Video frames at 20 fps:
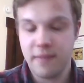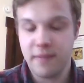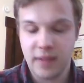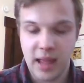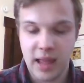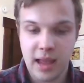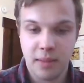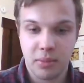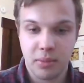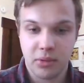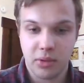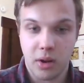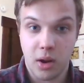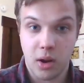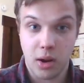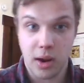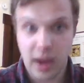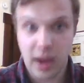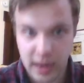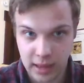flaps
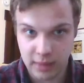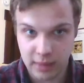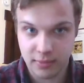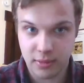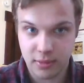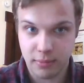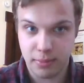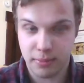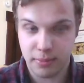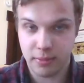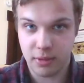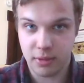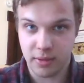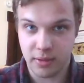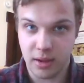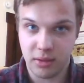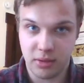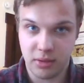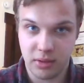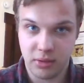are high lift
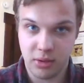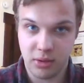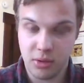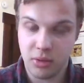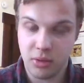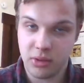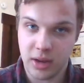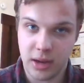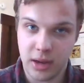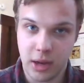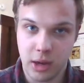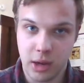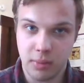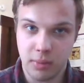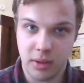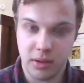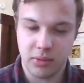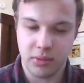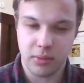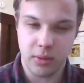devices used on
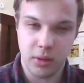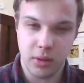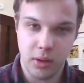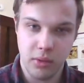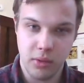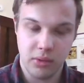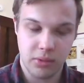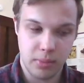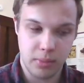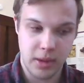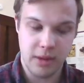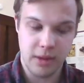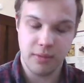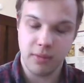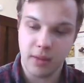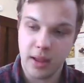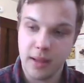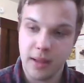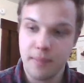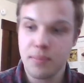airplanes for low speed
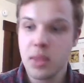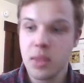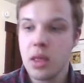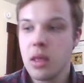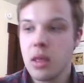flight.